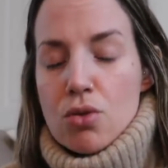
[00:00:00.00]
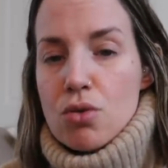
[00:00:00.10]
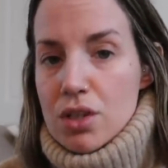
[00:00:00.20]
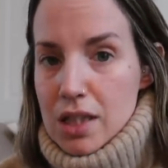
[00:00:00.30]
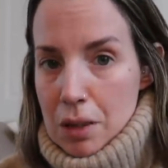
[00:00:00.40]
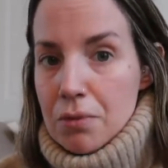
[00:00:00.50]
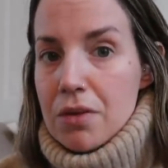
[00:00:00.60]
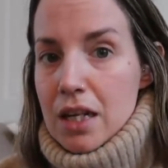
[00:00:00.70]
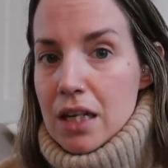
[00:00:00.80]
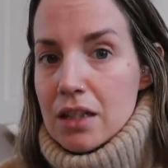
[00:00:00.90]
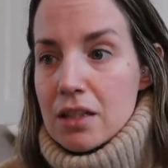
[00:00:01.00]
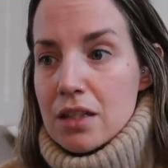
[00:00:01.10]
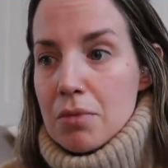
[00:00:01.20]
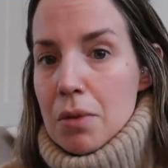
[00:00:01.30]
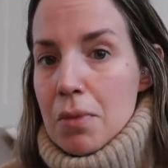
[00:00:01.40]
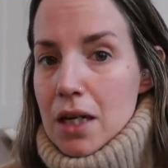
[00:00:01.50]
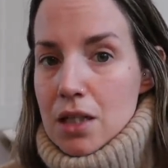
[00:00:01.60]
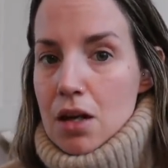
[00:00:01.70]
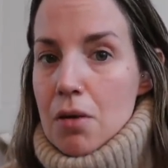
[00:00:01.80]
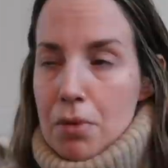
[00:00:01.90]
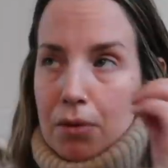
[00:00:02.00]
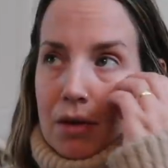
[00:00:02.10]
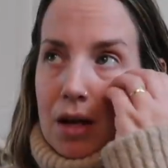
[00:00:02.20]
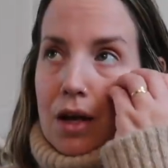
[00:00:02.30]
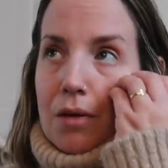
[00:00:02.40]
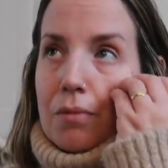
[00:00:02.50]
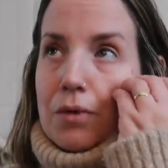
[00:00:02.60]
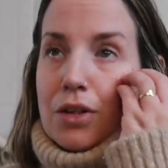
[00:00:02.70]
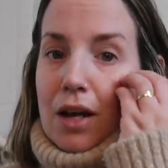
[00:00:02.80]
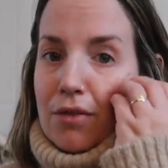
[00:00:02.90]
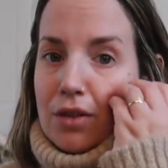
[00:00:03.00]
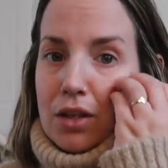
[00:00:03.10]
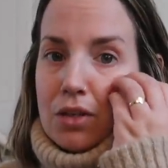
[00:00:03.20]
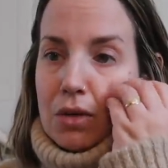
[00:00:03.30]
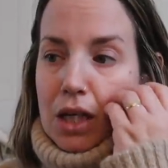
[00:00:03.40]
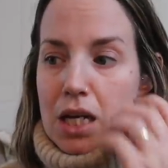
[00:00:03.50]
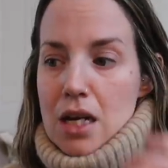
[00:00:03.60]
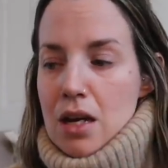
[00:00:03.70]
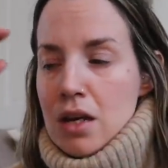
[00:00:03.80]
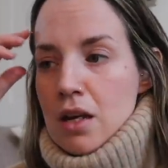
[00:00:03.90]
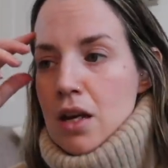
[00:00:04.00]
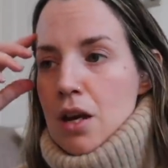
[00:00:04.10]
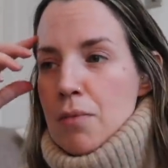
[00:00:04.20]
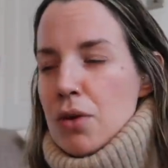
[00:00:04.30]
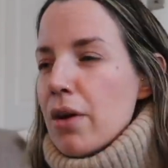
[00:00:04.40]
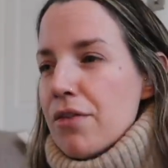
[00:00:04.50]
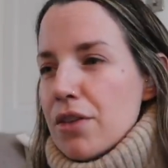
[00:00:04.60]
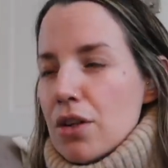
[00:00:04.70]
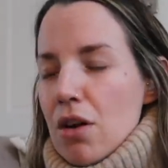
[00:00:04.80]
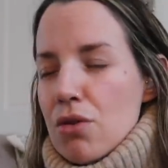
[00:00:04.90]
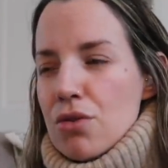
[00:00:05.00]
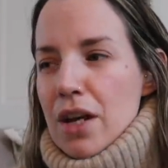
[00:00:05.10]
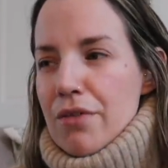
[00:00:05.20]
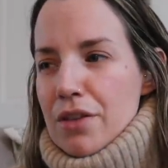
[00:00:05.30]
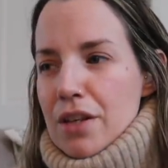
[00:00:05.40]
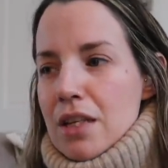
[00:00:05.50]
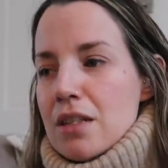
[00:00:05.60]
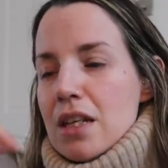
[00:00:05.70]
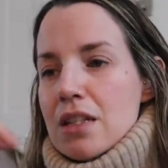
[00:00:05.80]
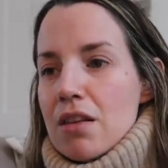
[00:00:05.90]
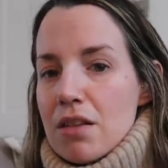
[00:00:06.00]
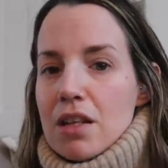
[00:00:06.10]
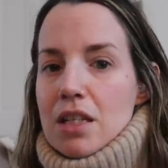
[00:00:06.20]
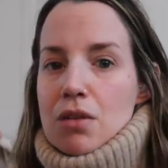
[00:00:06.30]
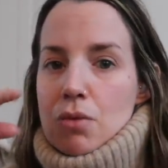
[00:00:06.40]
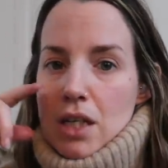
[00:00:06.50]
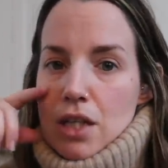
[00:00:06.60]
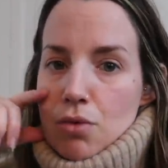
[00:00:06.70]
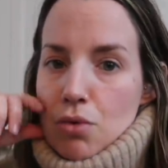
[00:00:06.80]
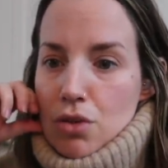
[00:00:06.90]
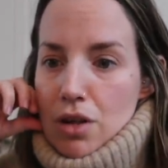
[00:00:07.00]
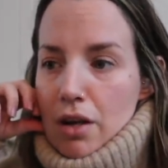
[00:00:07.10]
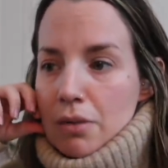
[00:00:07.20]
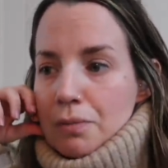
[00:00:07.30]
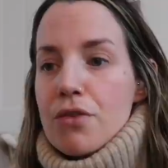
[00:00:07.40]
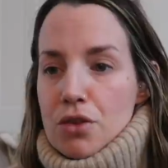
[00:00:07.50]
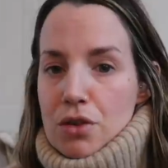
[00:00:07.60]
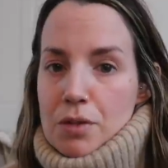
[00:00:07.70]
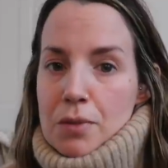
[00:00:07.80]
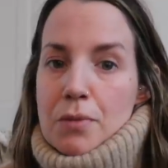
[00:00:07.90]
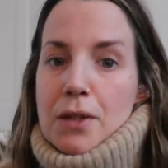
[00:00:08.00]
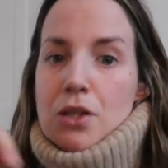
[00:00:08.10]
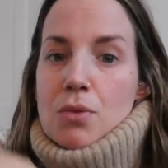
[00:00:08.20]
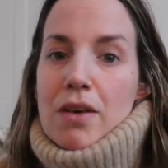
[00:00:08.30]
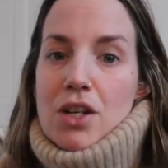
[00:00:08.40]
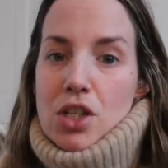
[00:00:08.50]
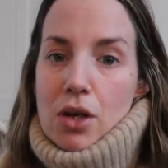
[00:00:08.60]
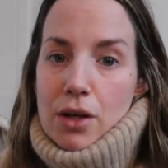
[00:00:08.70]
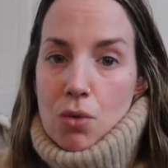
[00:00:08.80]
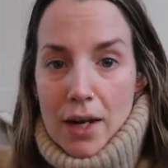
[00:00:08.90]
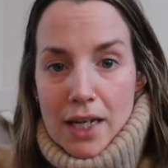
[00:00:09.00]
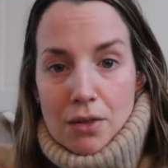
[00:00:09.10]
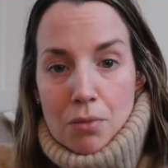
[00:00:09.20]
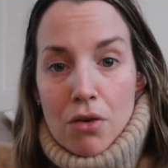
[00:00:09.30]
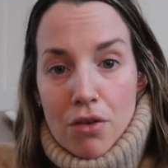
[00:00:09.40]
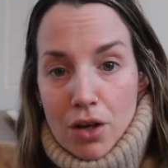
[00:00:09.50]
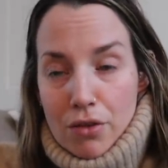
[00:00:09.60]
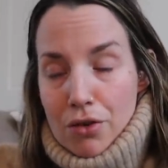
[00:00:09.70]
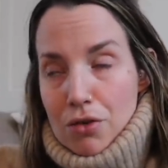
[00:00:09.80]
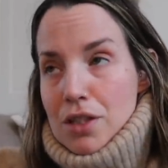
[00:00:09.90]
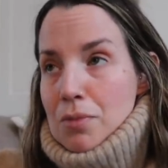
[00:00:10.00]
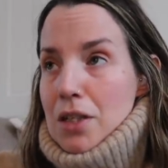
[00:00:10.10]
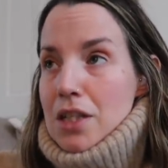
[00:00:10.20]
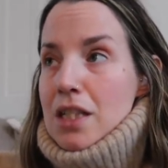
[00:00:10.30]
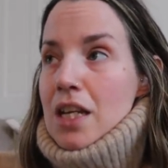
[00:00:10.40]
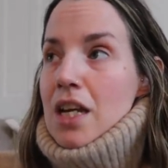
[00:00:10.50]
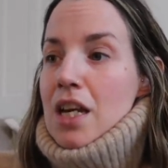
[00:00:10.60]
order some things to be picked up. You don't have to go to IKEA, but you can't order everything. So there's other things that we need to order after Christmas, because we're actually going away tomorrow for Christmas